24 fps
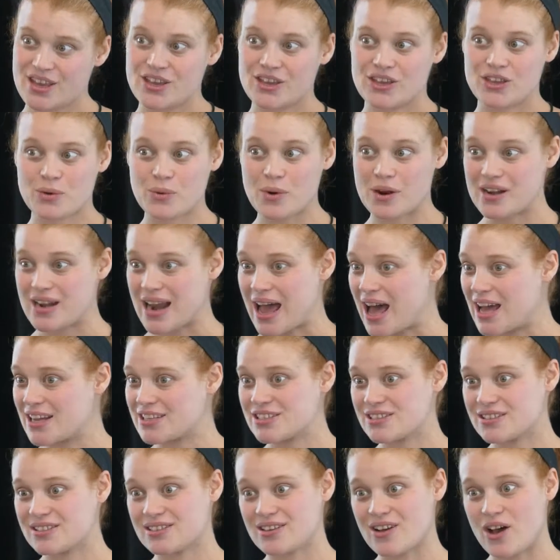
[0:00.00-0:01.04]
You are not
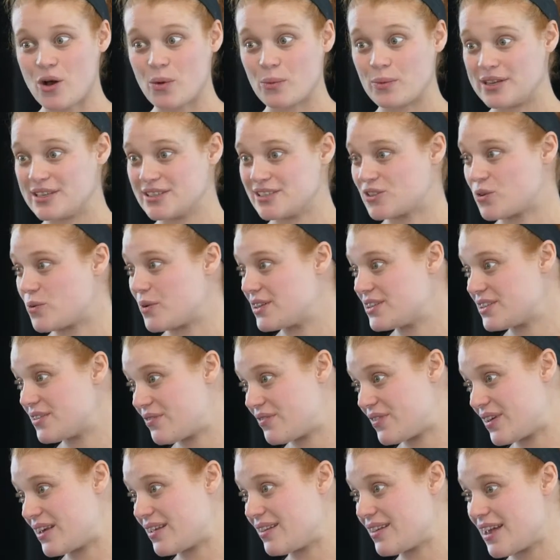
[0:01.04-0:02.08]
always going to
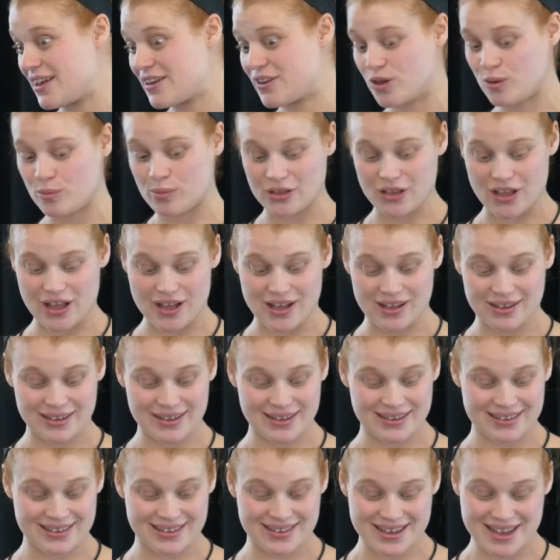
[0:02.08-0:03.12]
feel like you belong.
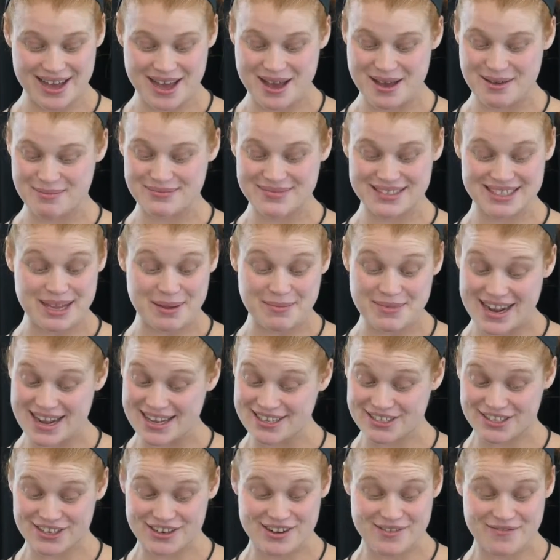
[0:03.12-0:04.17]
Some
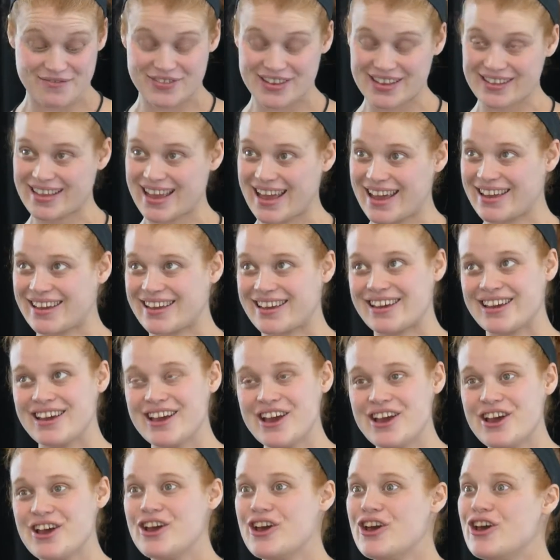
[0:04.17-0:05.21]
days you're going to feel like
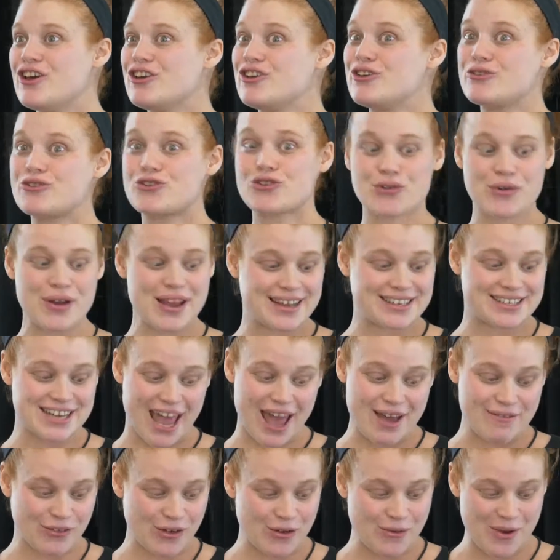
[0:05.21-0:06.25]
you tricked
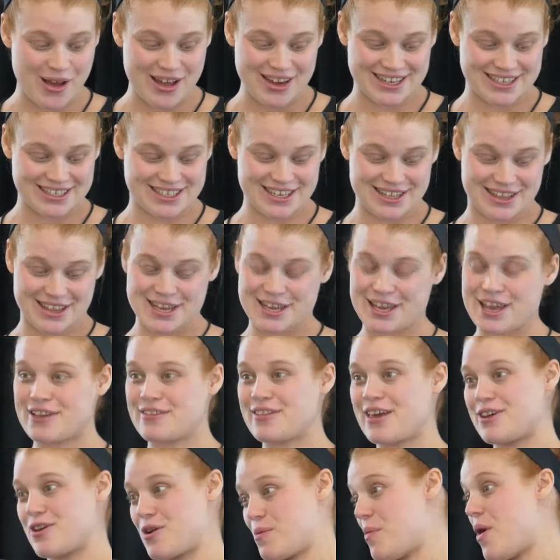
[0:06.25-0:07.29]
everyone into thinking
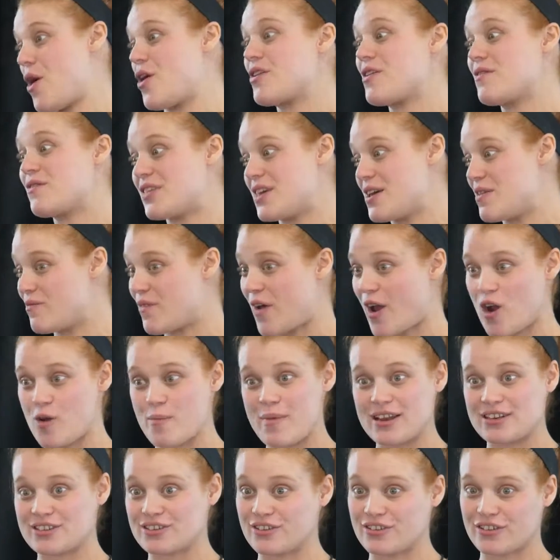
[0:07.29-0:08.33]
that you're part of the
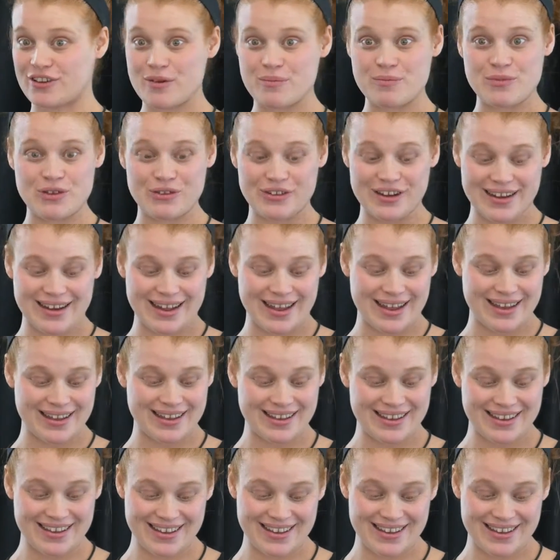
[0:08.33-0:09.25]
environmental community.